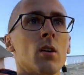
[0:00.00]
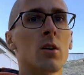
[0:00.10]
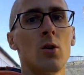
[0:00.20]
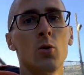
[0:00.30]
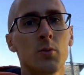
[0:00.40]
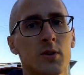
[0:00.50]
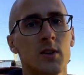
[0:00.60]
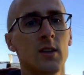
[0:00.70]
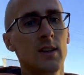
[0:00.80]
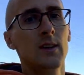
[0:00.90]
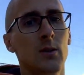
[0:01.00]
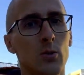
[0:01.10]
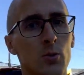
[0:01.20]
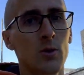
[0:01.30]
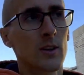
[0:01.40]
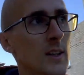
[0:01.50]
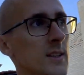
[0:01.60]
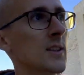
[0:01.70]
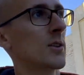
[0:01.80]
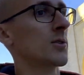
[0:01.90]
homes into guest
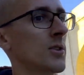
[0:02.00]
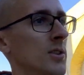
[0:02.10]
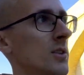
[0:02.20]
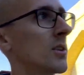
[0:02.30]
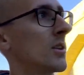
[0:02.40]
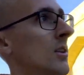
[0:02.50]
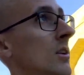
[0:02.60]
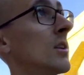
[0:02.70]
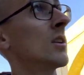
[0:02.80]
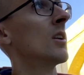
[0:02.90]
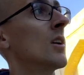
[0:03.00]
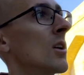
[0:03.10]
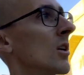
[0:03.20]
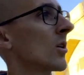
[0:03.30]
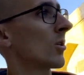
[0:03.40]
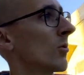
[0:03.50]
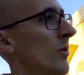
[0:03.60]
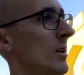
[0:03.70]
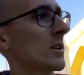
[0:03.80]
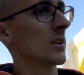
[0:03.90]
houses,
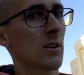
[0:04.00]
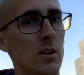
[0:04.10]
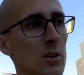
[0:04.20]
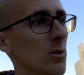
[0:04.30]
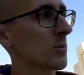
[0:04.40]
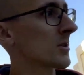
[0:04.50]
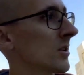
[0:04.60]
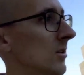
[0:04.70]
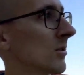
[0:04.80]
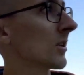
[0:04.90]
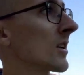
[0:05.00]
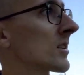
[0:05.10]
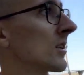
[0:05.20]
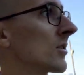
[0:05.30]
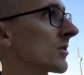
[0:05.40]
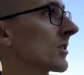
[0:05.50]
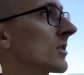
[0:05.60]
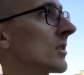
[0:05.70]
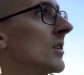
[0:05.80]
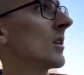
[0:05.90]
converting homes into guest houses.
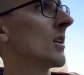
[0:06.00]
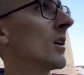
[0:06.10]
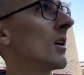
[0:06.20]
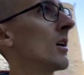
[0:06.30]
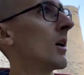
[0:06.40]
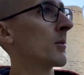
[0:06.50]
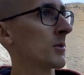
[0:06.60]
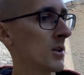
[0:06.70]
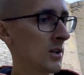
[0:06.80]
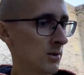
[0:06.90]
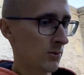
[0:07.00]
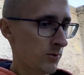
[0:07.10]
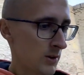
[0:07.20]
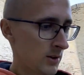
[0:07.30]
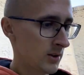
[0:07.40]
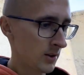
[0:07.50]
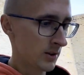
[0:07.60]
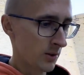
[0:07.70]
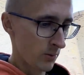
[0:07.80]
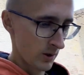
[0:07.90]
I'm trying to find
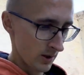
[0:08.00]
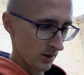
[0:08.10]
another way